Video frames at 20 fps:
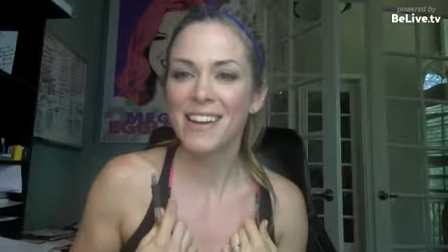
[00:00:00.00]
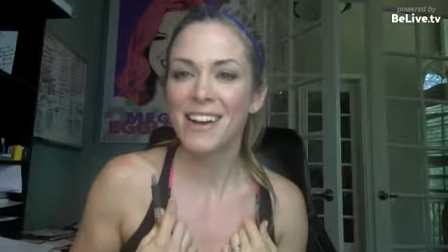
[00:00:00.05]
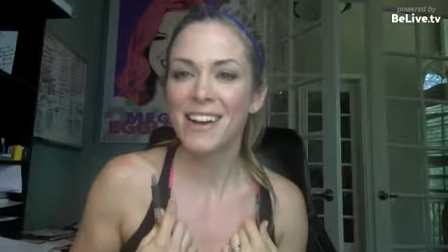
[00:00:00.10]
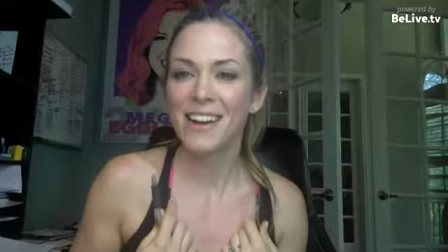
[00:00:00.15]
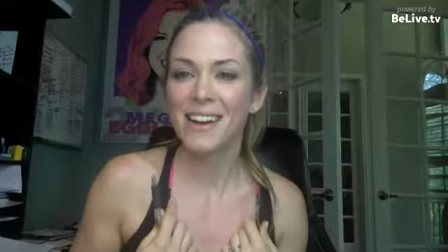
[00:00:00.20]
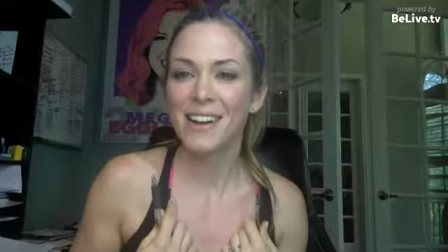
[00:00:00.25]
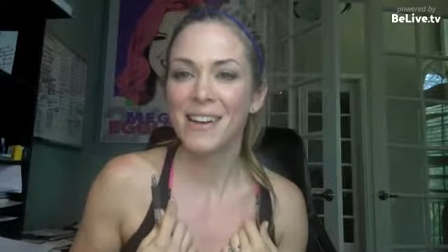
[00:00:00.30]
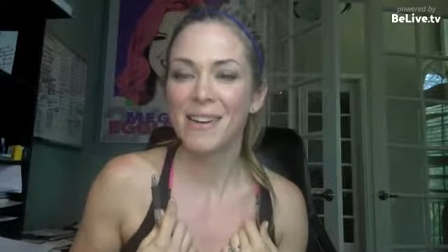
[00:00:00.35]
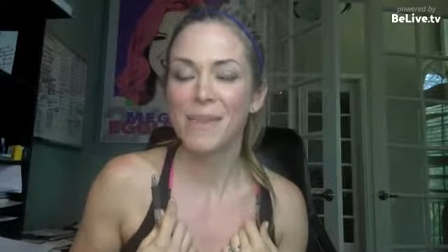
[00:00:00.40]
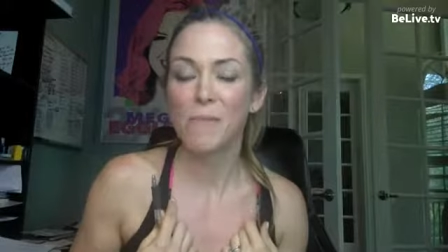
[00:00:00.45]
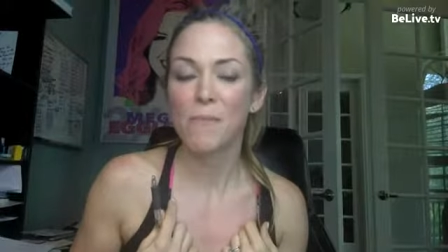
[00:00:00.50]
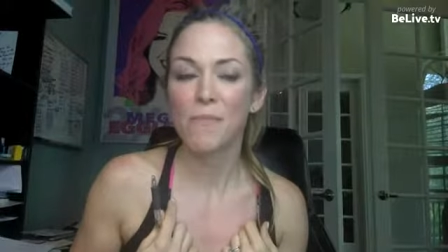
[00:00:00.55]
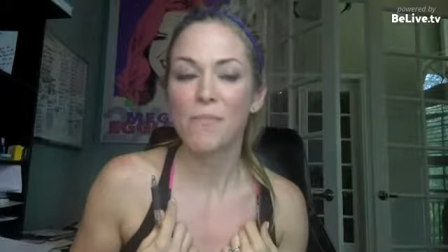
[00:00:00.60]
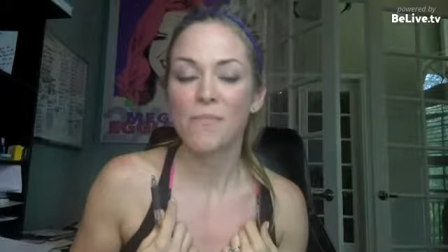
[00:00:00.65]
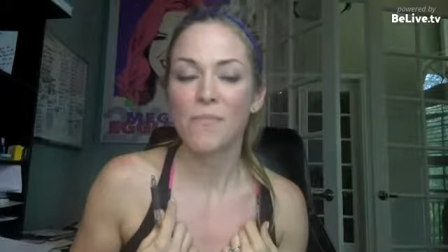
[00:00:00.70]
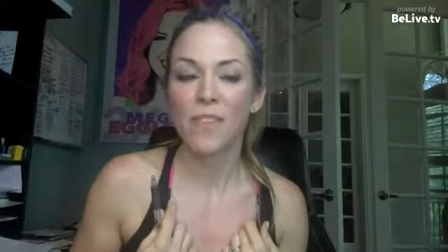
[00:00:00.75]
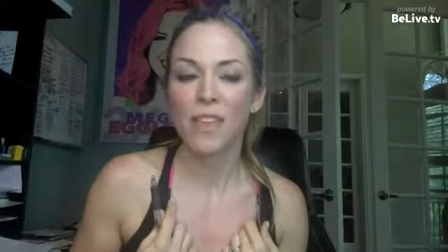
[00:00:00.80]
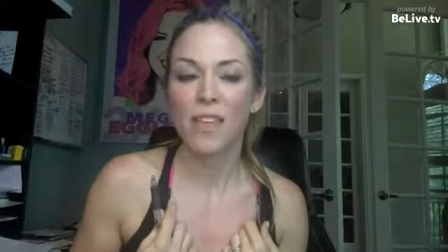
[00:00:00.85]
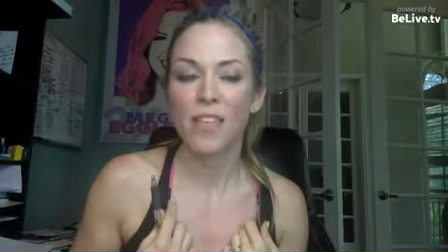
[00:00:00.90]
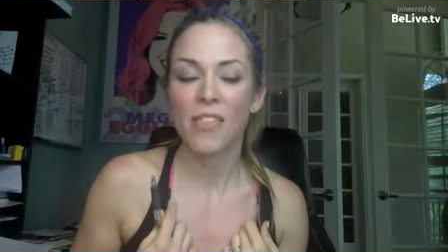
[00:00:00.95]
Um,
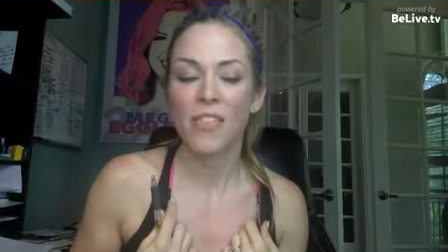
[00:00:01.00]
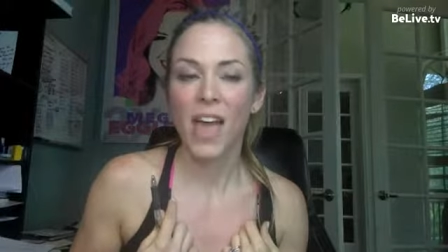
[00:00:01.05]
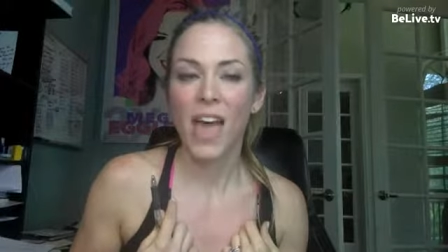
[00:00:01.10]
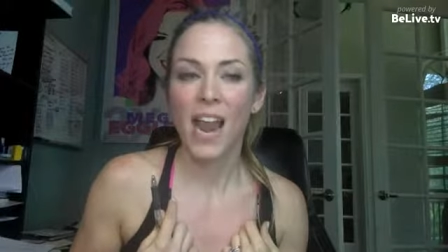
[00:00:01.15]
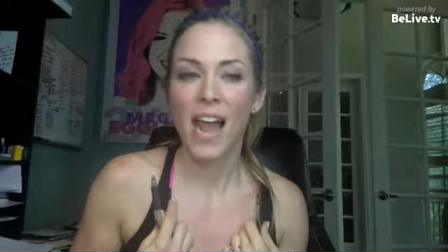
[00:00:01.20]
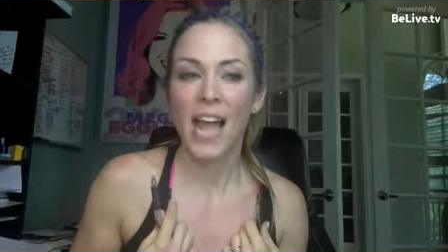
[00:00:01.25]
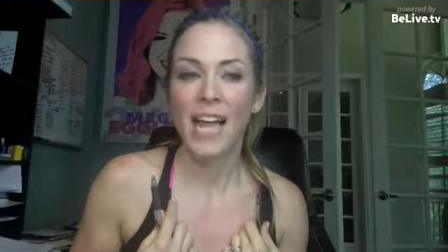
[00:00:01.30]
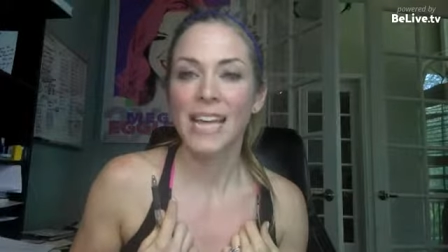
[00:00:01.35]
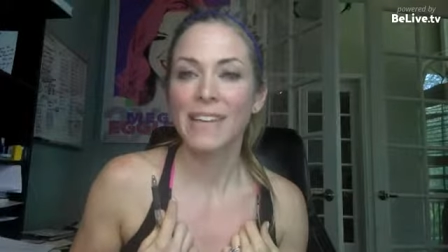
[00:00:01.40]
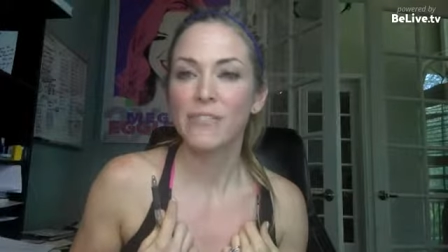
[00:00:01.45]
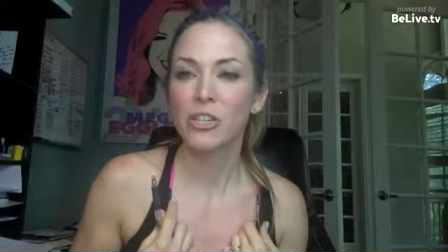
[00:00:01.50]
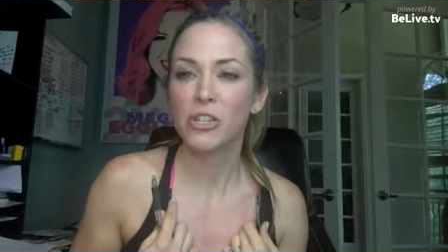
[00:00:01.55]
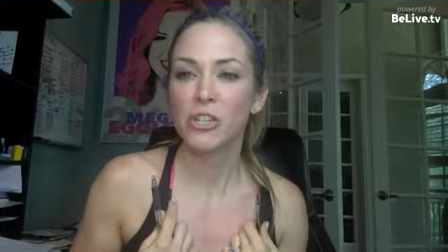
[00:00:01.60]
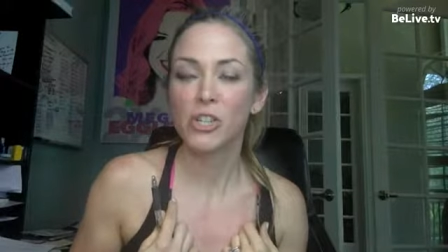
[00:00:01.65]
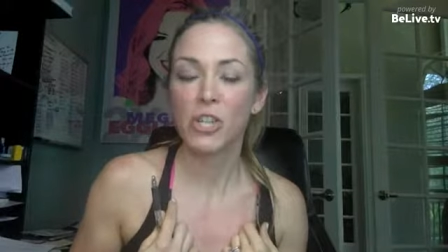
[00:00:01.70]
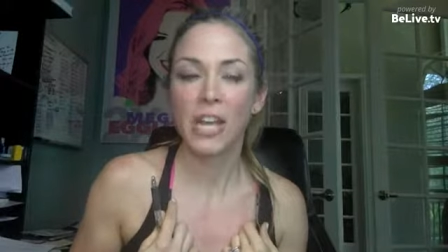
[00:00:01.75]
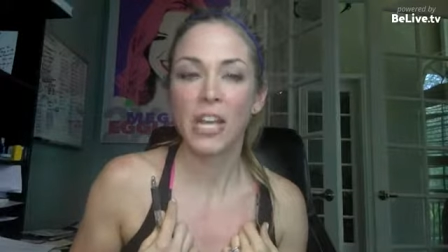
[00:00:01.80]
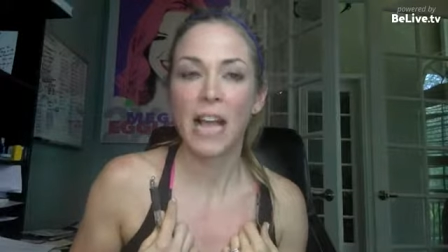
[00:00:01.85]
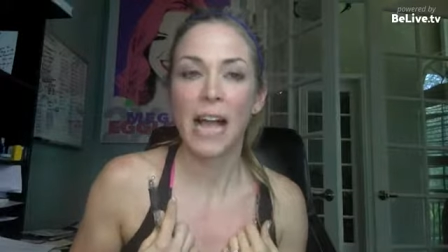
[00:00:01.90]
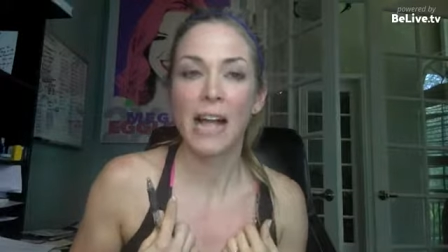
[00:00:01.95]
that I have to
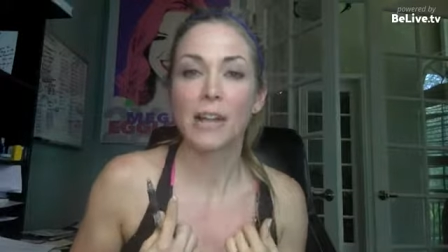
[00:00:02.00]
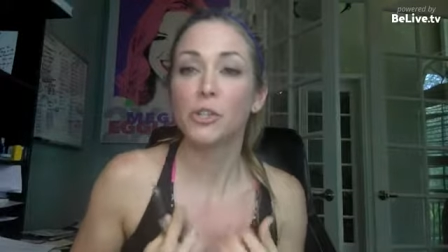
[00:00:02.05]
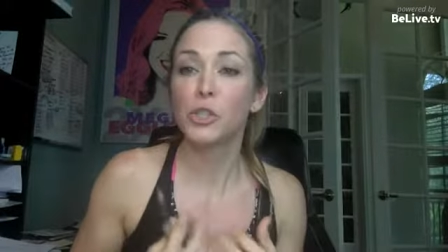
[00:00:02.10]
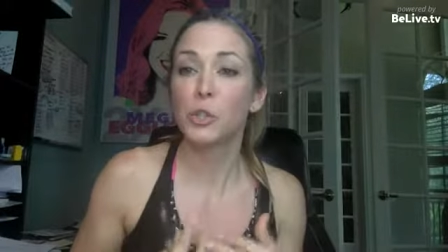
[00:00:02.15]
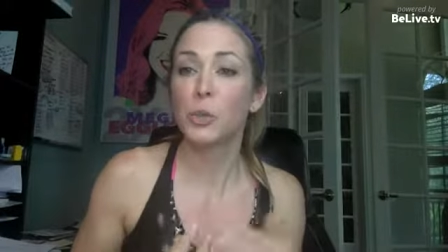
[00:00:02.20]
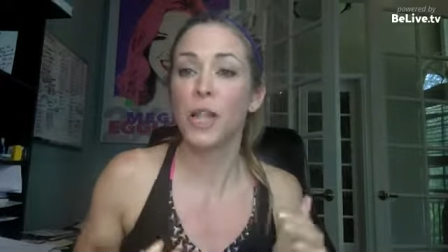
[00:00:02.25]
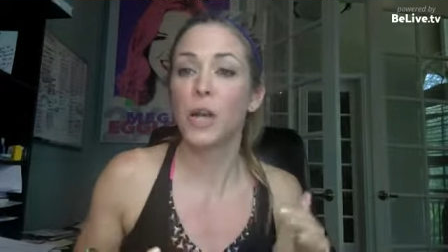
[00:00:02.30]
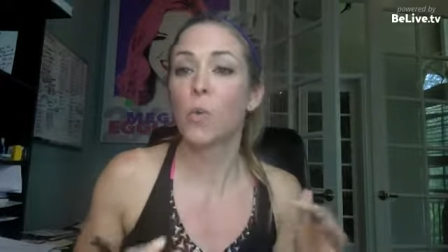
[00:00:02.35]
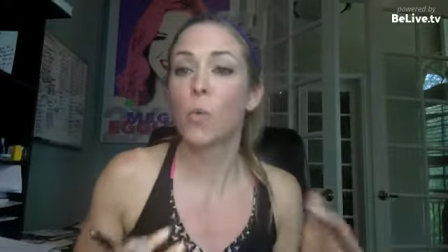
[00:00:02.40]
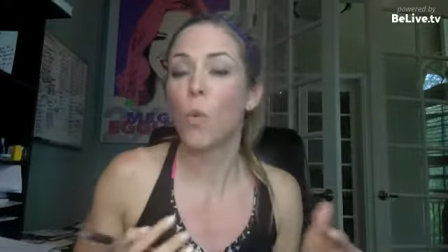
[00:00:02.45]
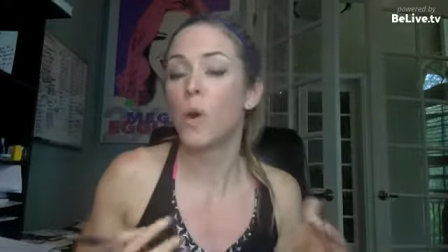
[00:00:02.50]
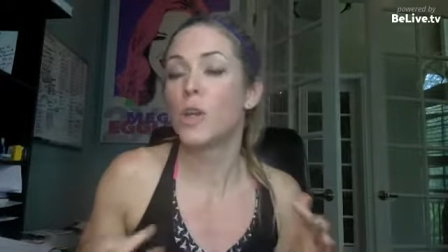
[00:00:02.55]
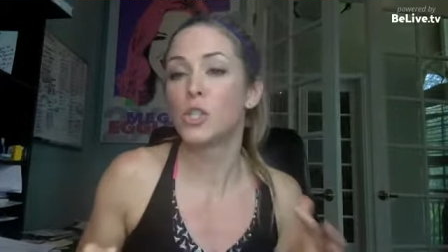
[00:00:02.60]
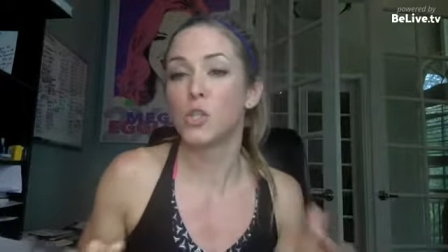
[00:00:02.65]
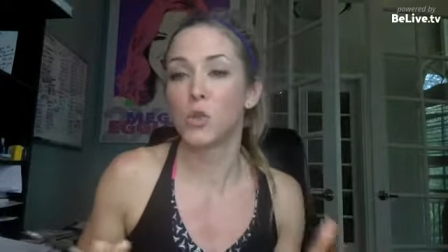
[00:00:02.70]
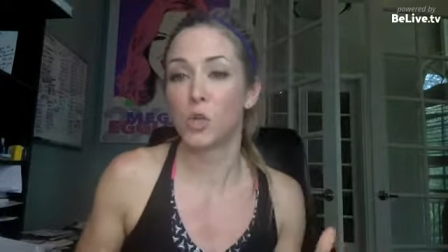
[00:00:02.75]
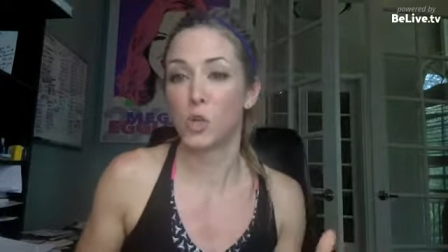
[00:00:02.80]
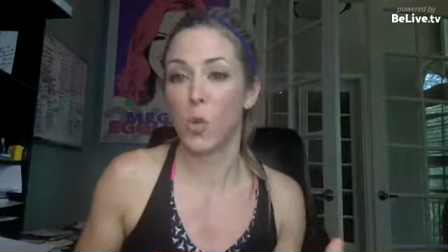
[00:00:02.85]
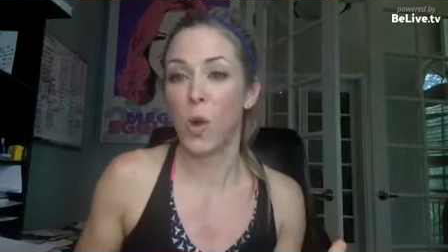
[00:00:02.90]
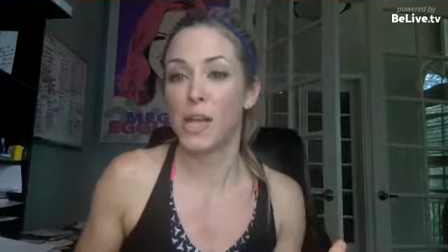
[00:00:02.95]
just like I'll do it like once
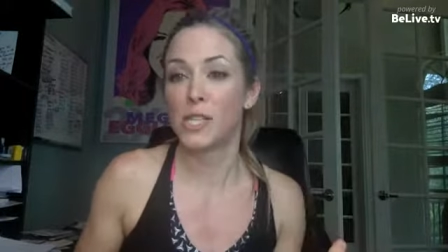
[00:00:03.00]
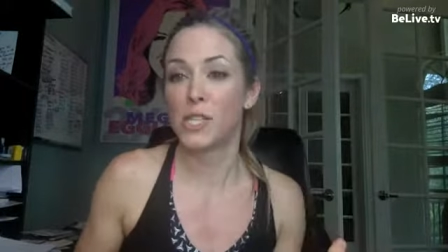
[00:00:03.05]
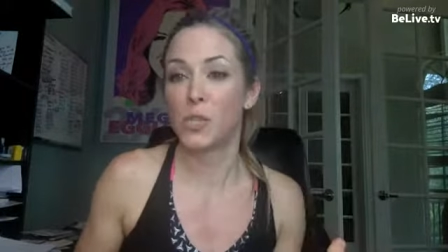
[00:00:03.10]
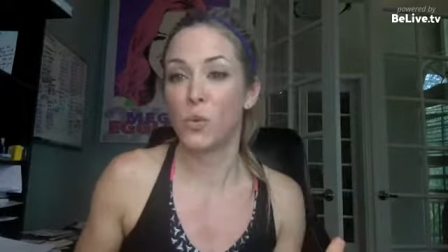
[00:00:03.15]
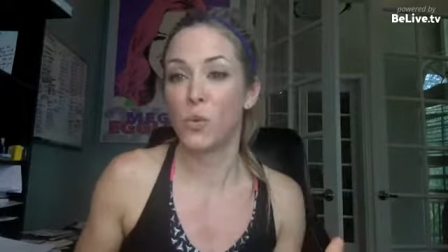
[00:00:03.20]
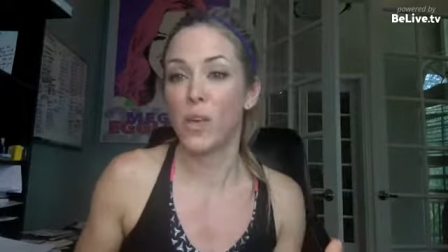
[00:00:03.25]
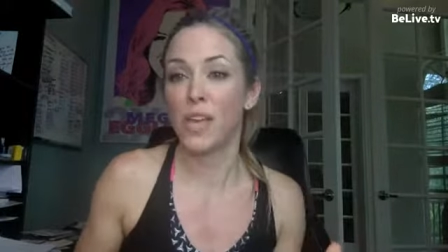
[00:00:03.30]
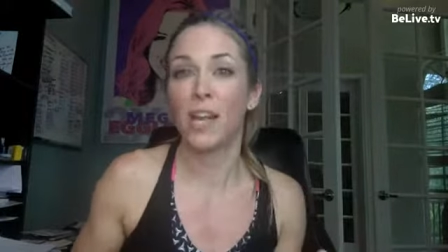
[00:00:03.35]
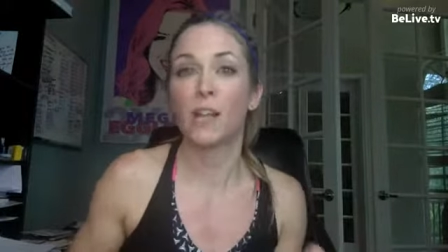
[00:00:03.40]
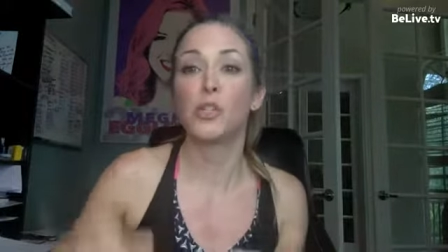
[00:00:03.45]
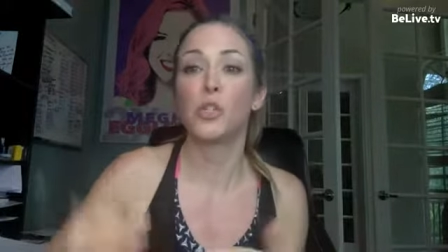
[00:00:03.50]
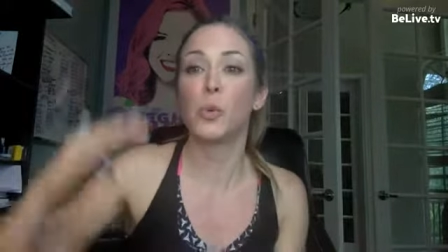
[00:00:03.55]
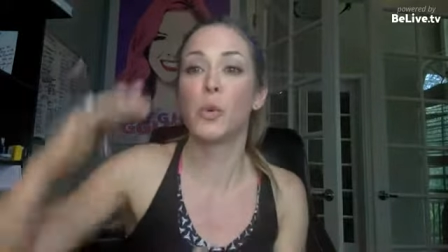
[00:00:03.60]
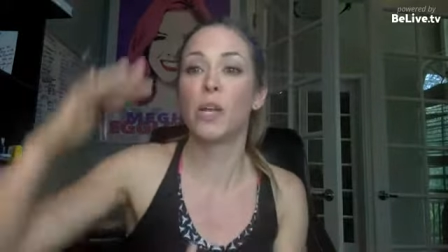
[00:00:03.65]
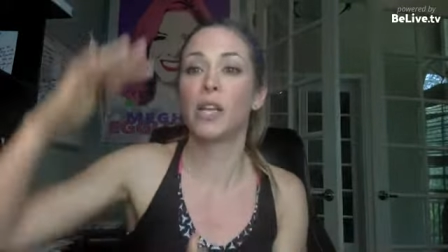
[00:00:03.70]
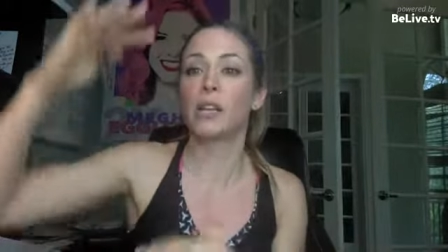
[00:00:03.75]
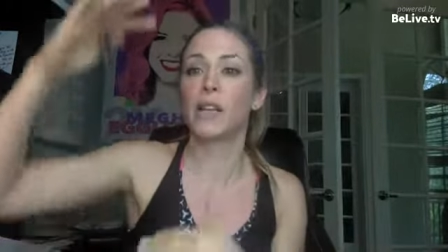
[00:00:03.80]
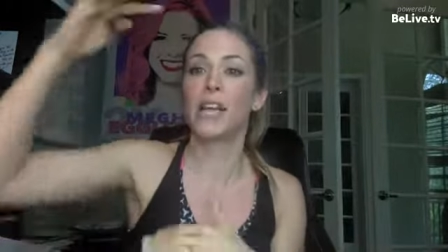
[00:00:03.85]
or twice a week, and I'll do it in like